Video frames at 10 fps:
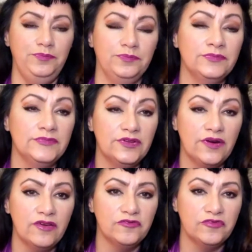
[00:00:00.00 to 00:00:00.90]
you're
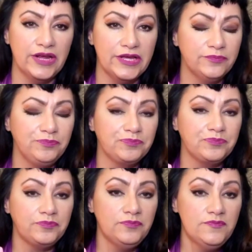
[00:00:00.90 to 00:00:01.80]
not afraid
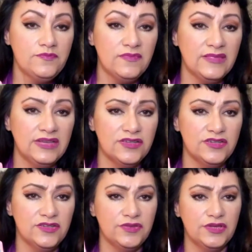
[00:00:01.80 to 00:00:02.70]
to do
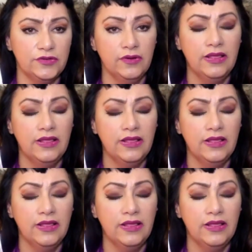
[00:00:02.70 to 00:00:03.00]
you.